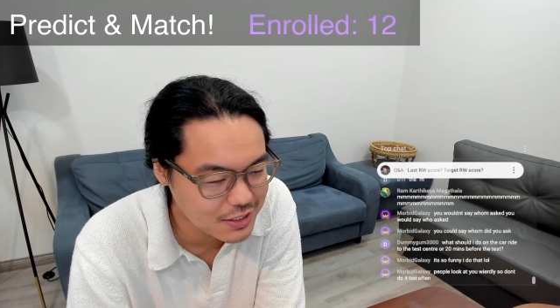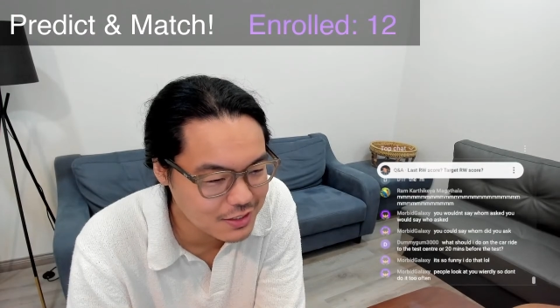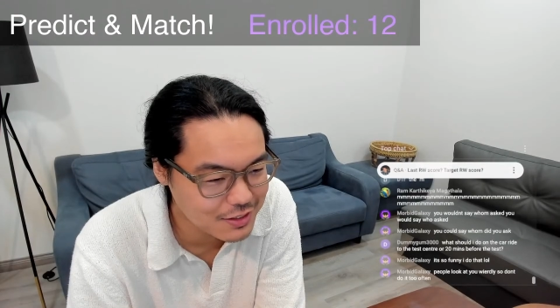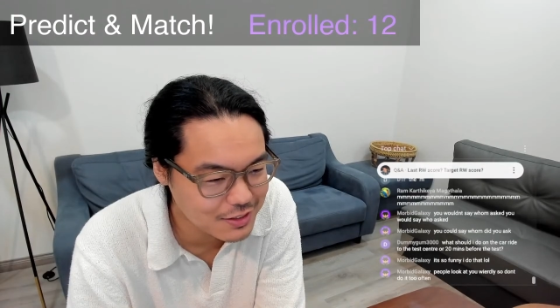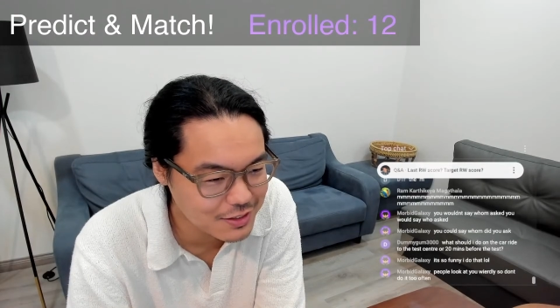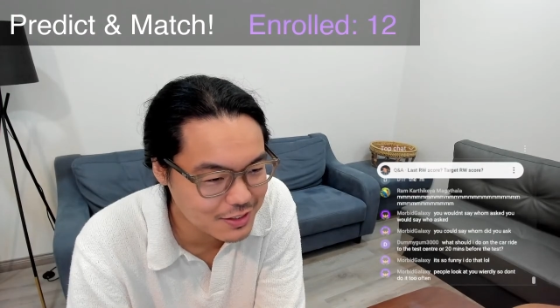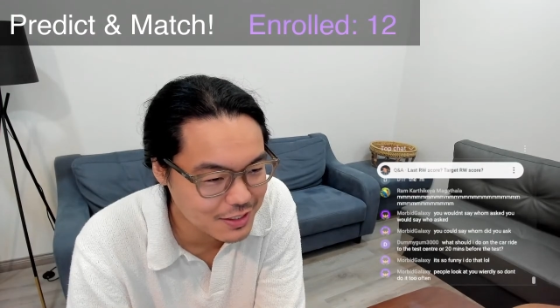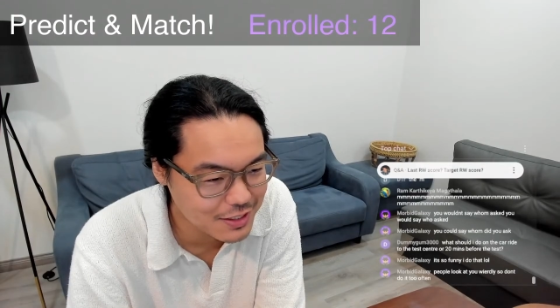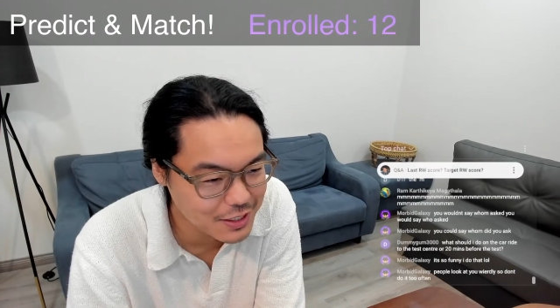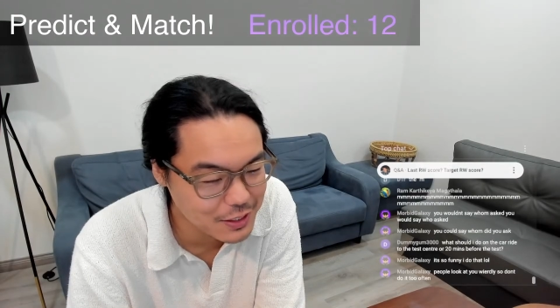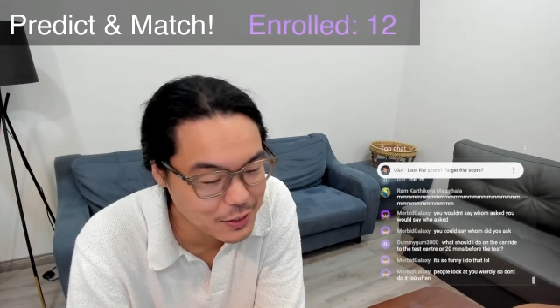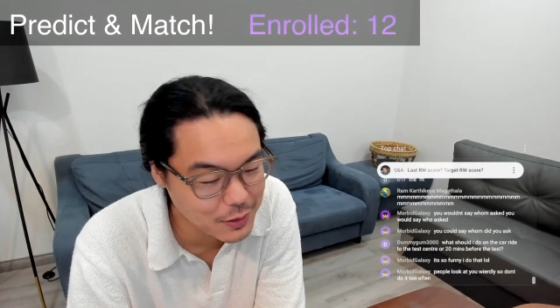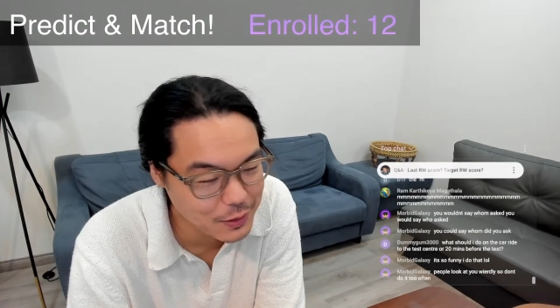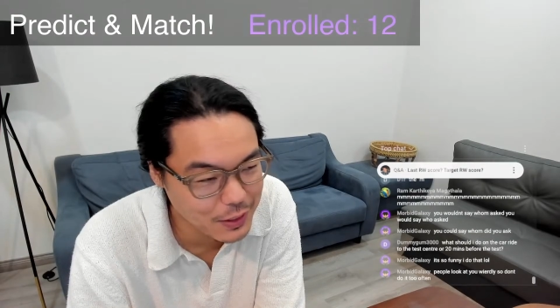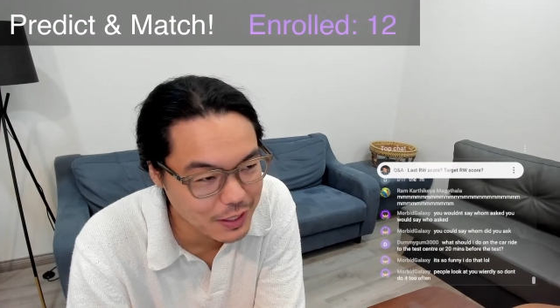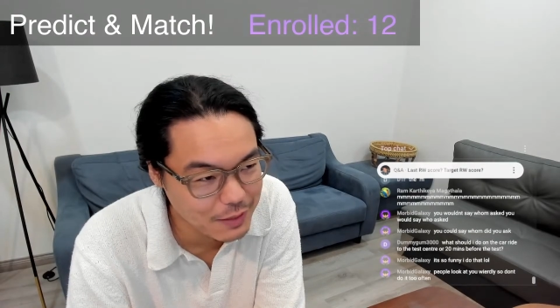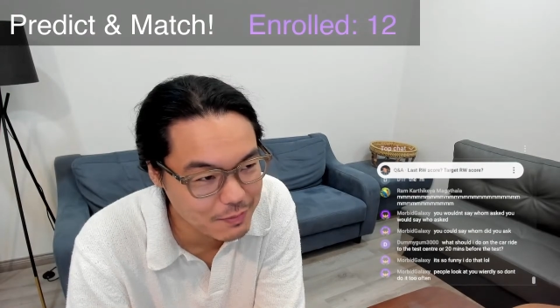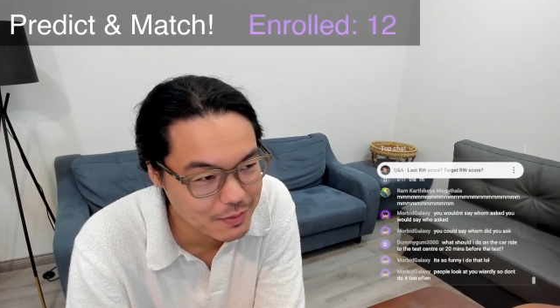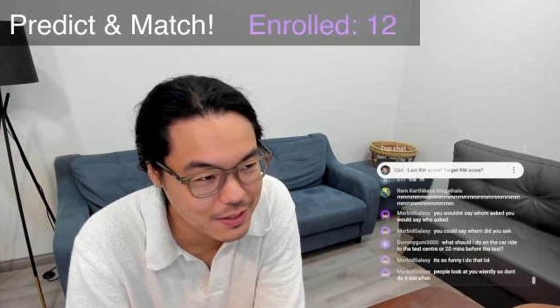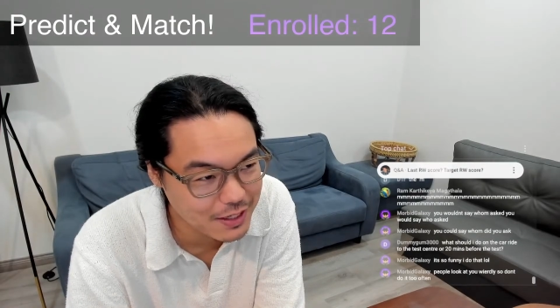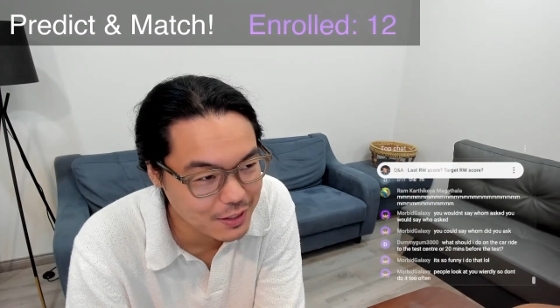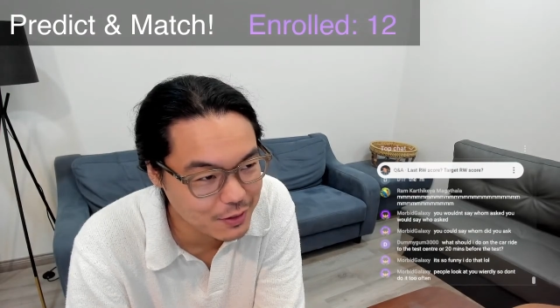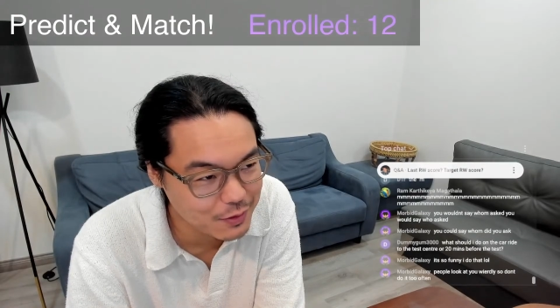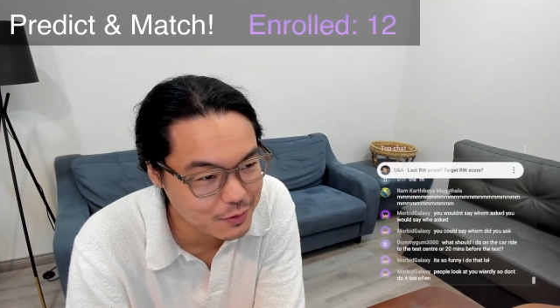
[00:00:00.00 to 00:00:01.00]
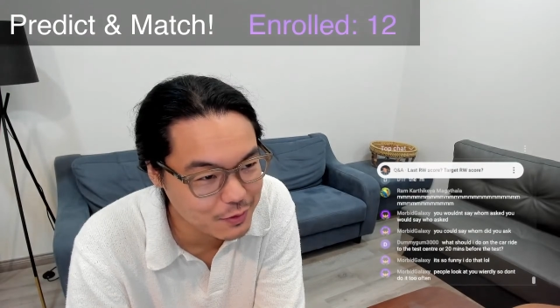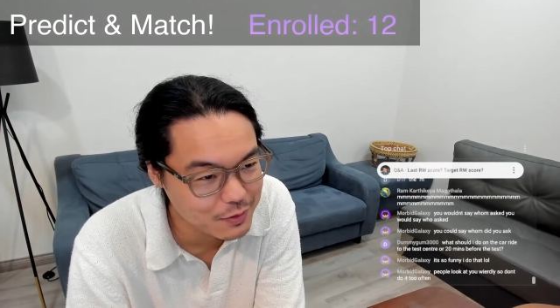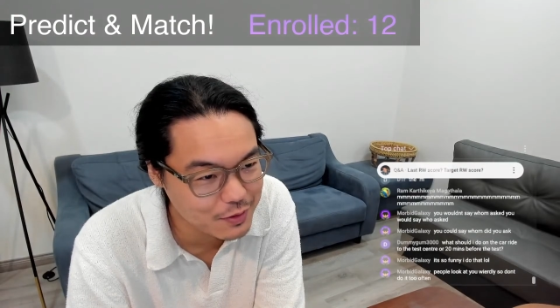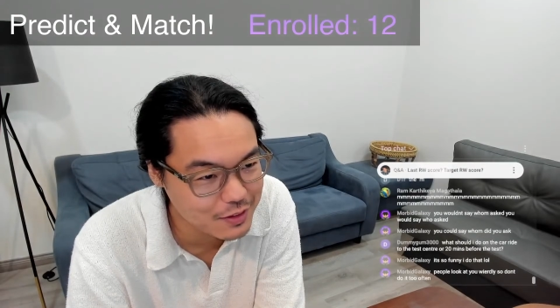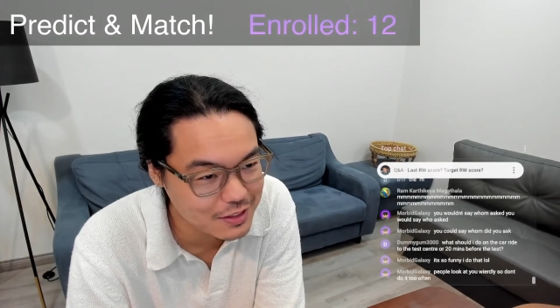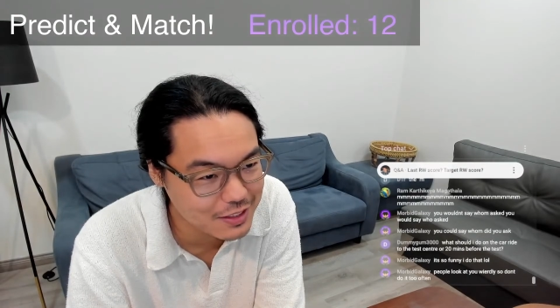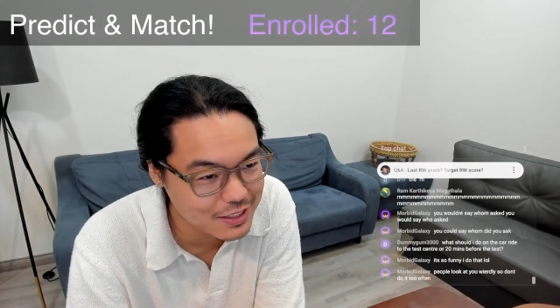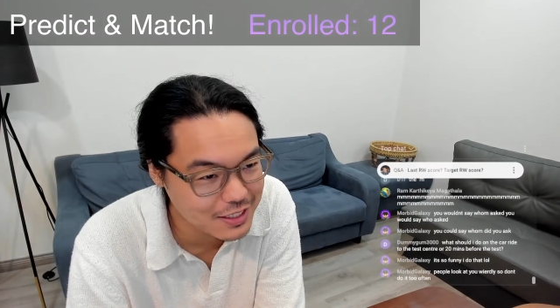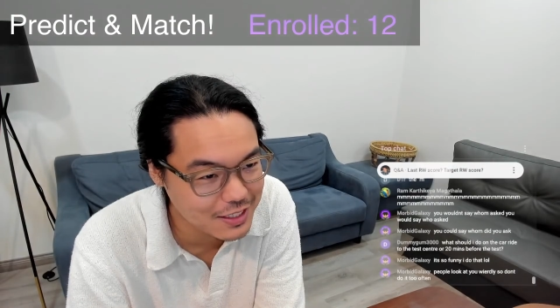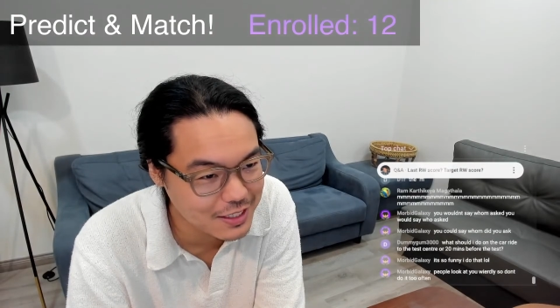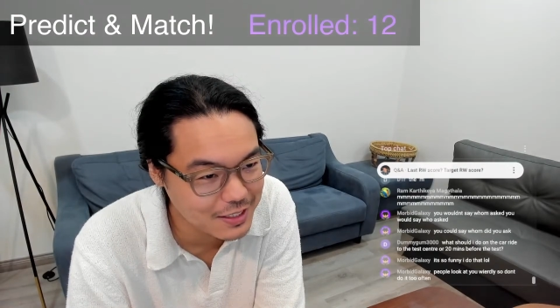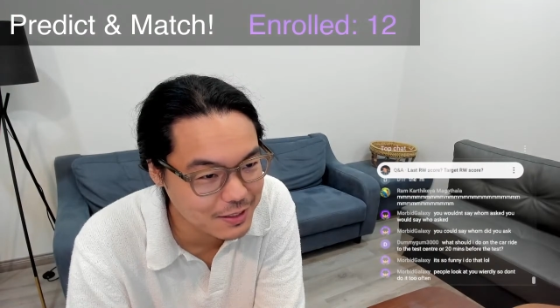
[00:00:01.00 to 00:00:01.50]
So I don't
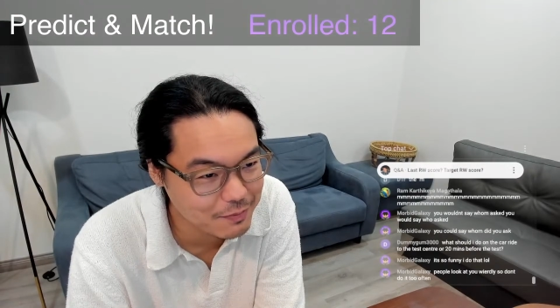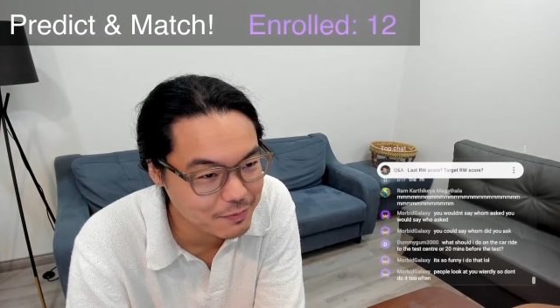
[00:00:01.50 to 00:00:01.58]
really.